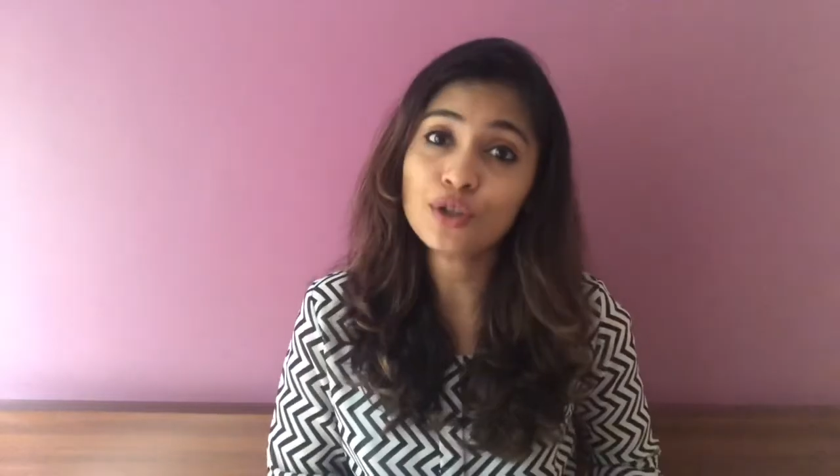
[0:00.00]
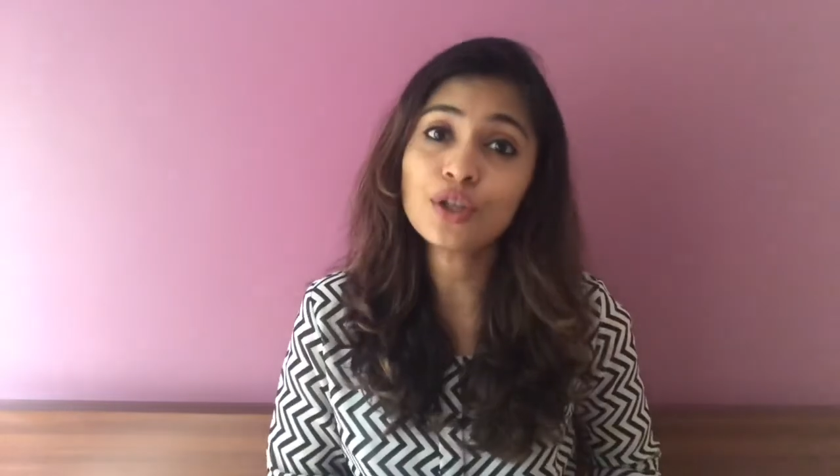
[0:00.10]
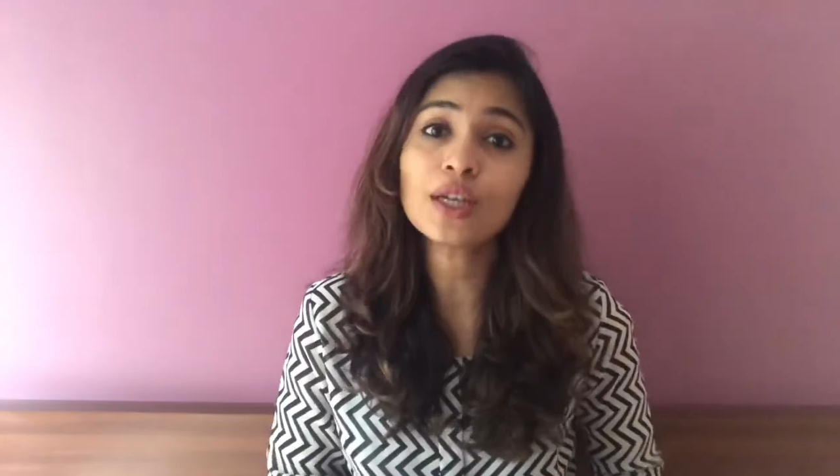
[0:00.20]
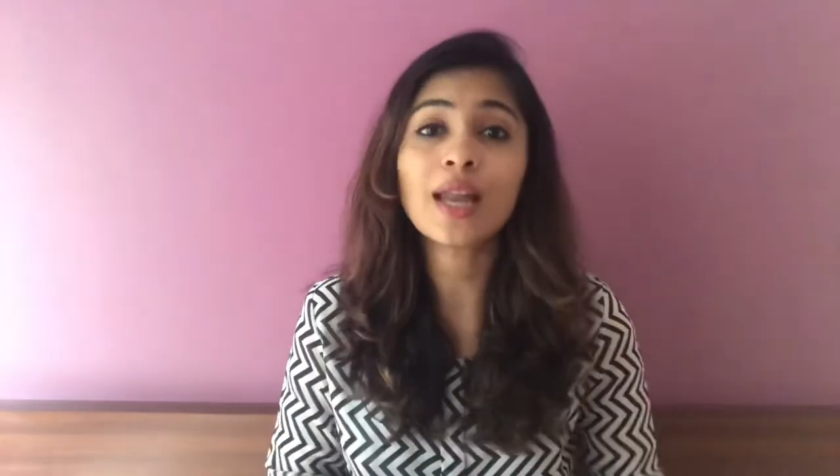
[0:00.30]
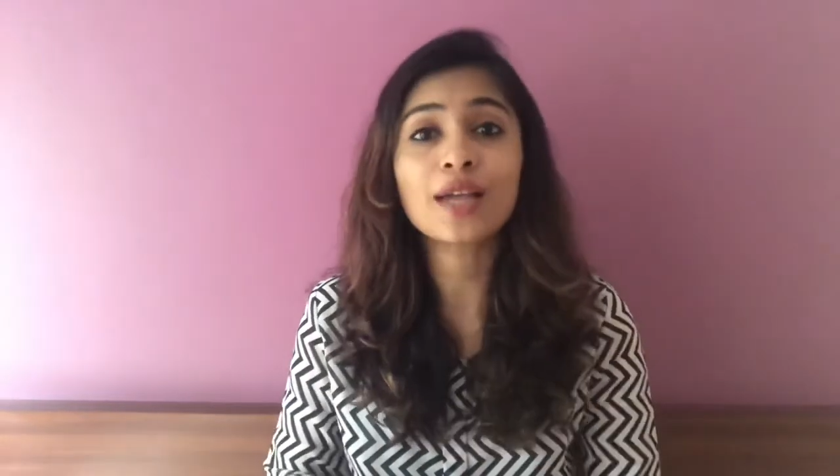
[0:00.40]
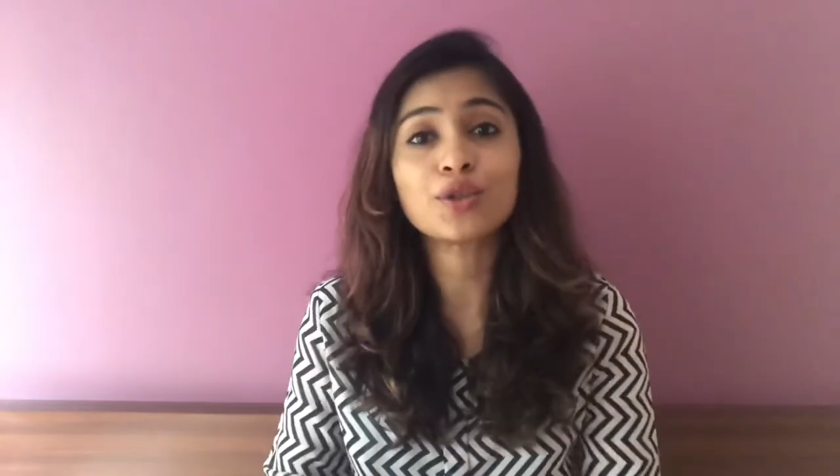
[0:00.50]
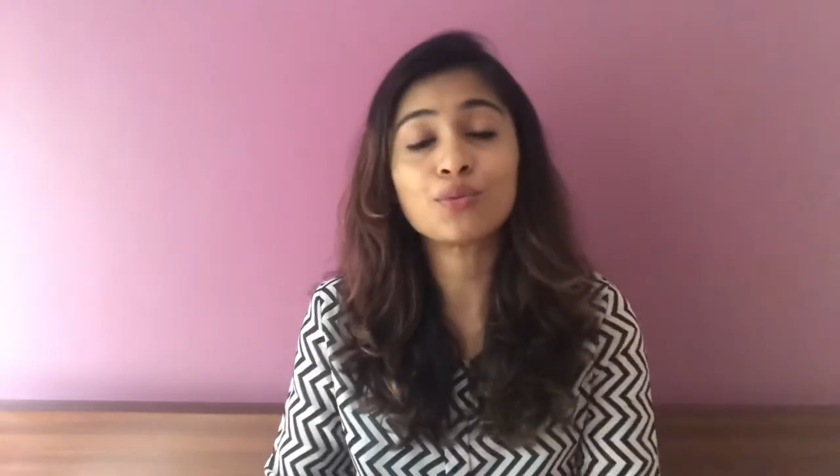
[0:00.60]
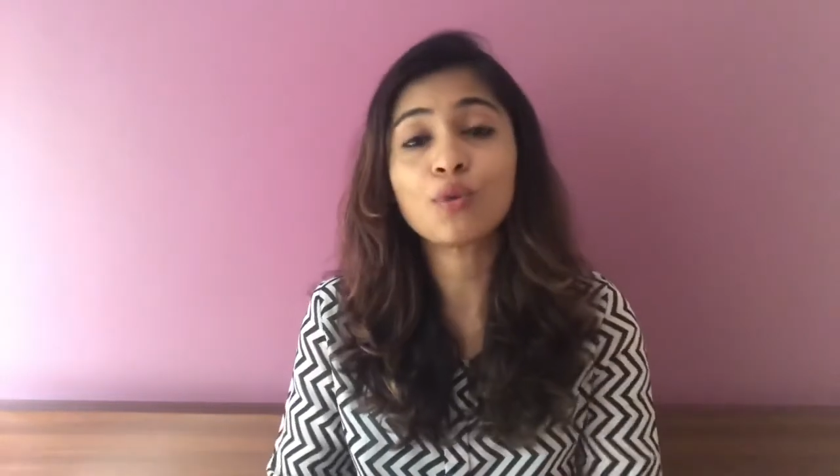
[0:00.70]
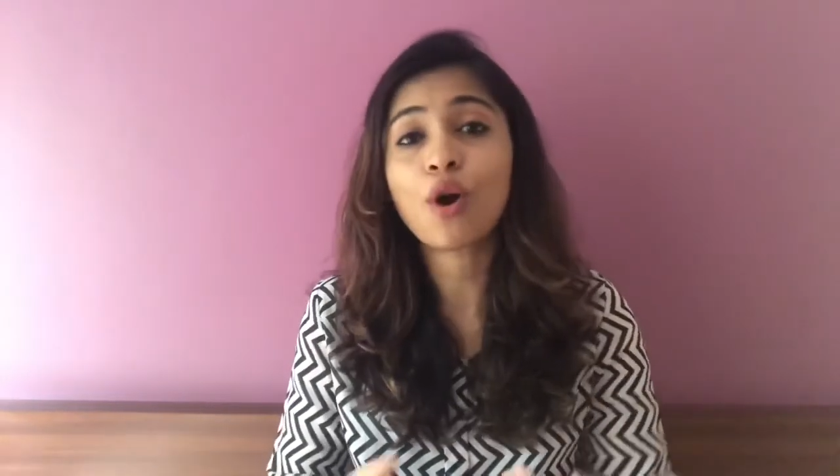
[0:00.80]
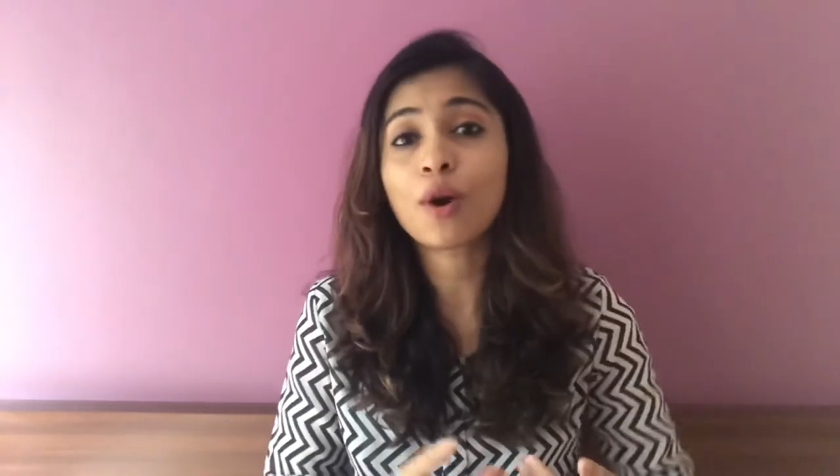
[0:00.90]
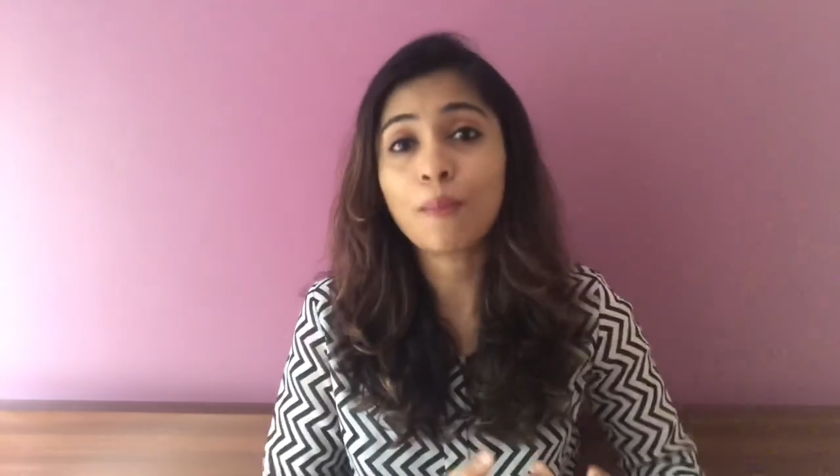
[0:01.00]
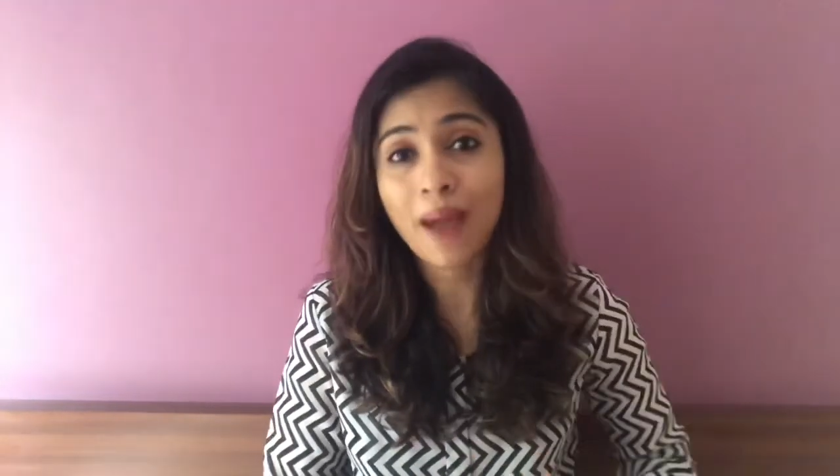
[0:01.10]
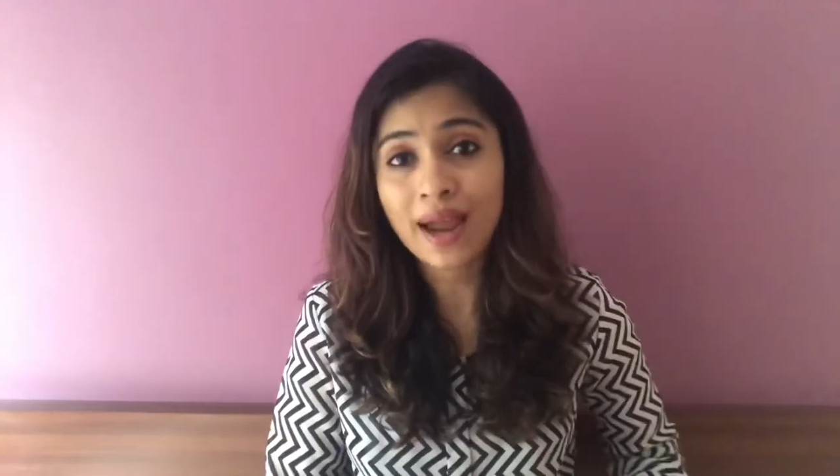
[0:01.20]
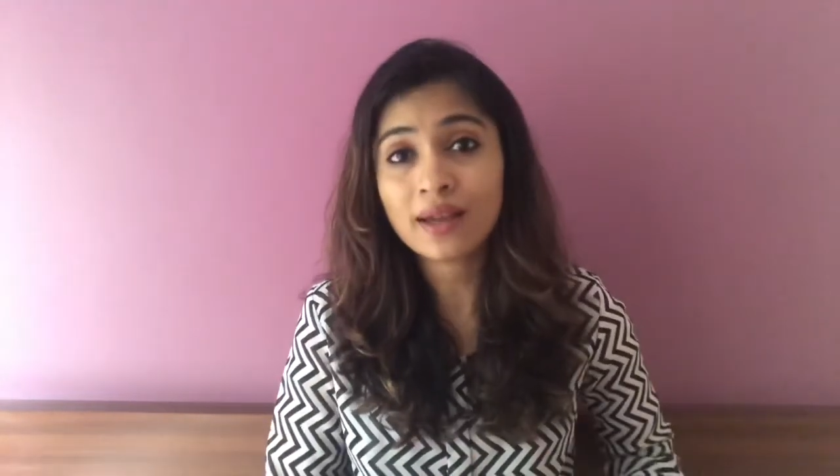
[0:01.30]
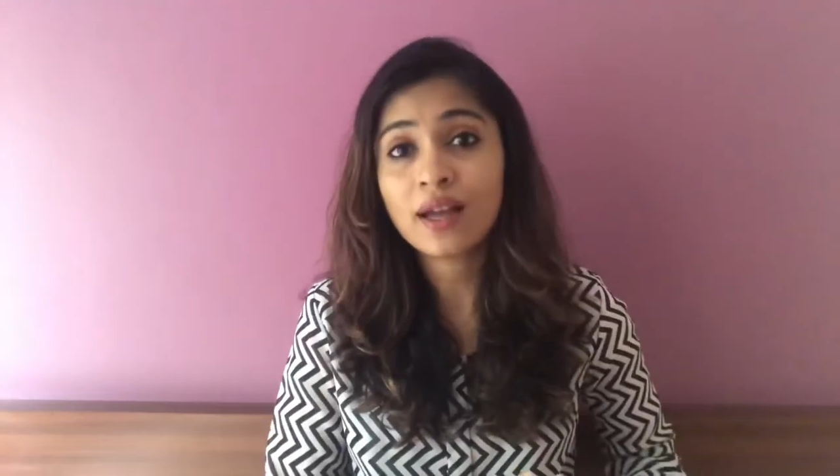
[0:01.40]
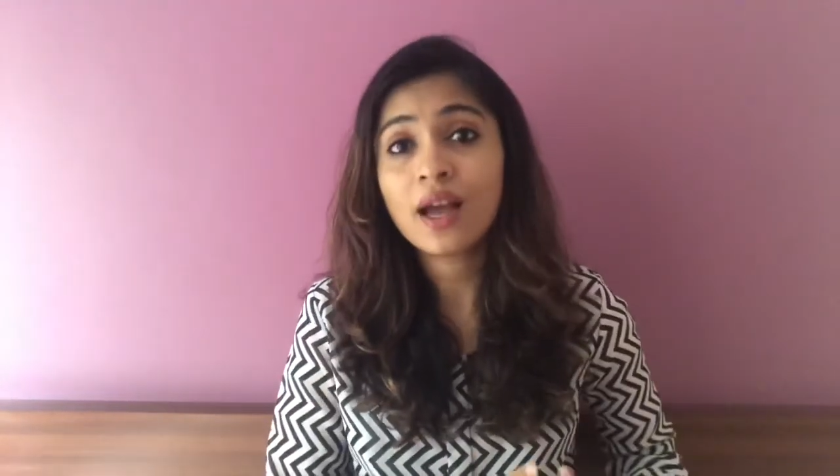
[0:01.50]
the classroom or back